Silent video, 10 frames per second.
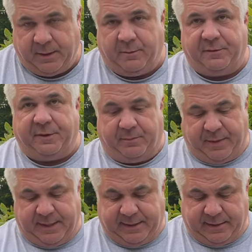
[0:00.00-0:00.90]
just going to
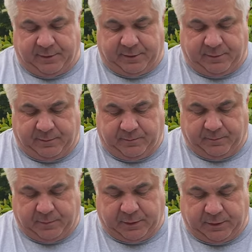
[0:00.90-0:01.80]
paint that on
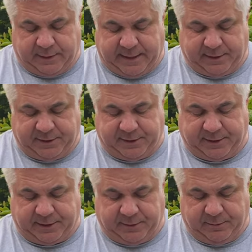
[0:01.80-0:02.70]
our Atlas
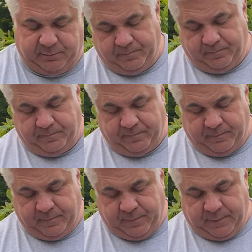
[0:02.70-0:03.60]
sticker.
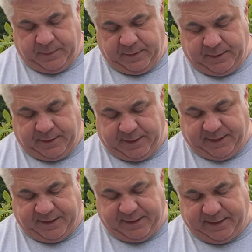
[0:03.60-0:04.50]
And I
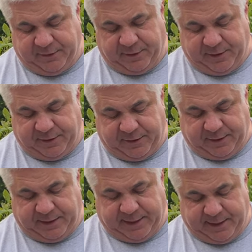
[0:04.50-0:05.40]
can see that's already starting
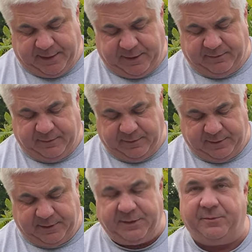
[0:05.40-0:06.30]
to take it off.
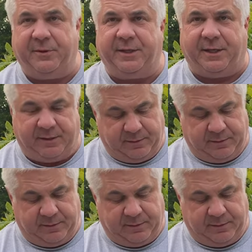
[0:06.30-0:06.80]
This is working.